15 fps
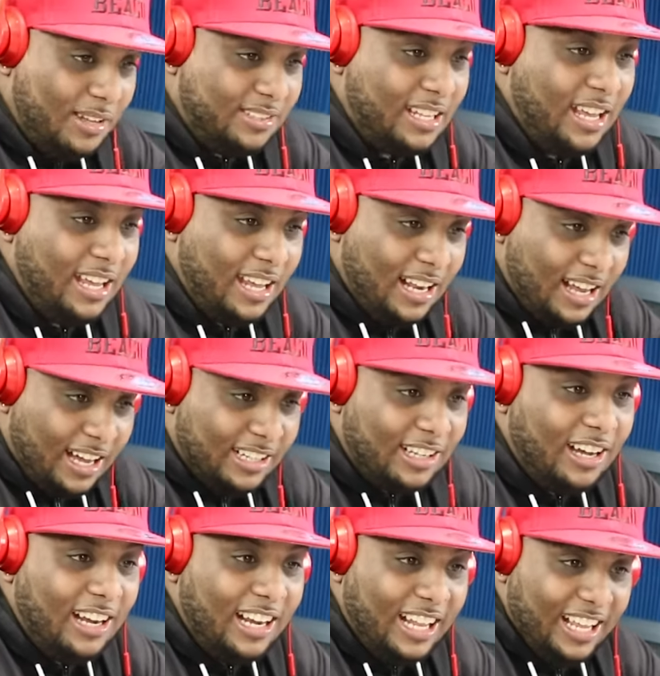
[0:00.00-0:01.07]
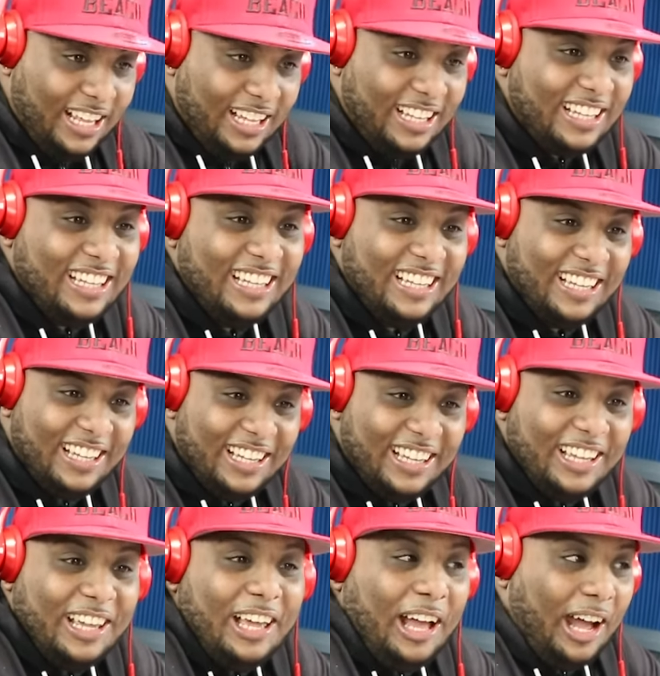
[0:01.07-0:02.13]
Mr. Hill and Gully.
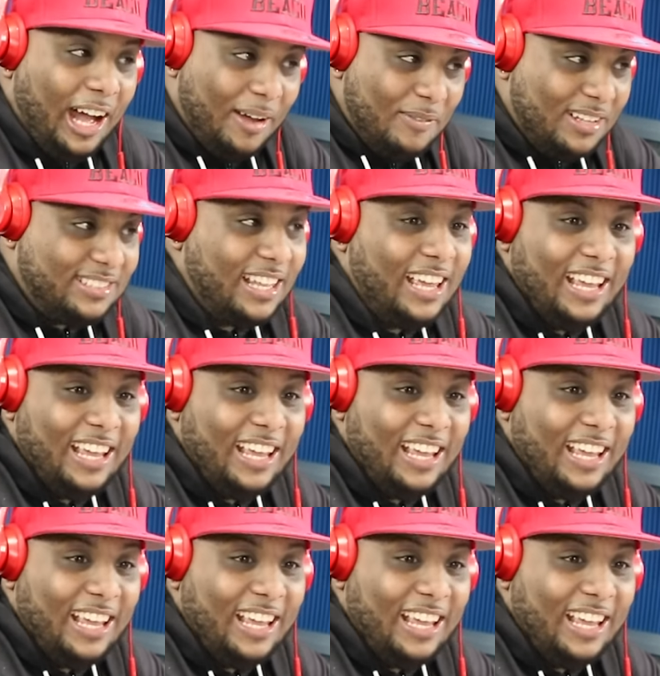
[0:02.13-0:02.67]
I'm Mr.